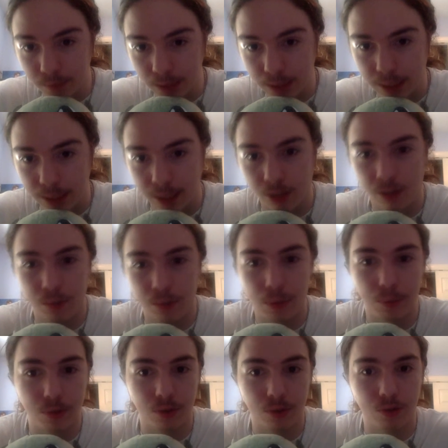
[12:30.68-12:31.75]
Tag all the
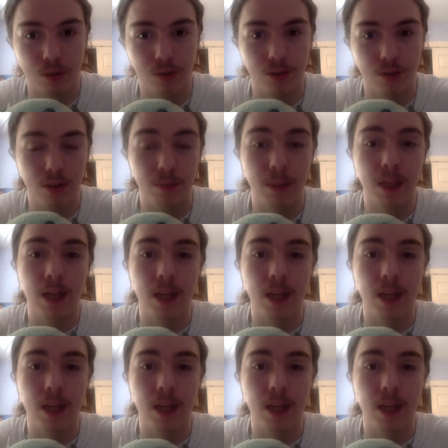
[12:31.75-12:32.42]
members of the Trainers Club.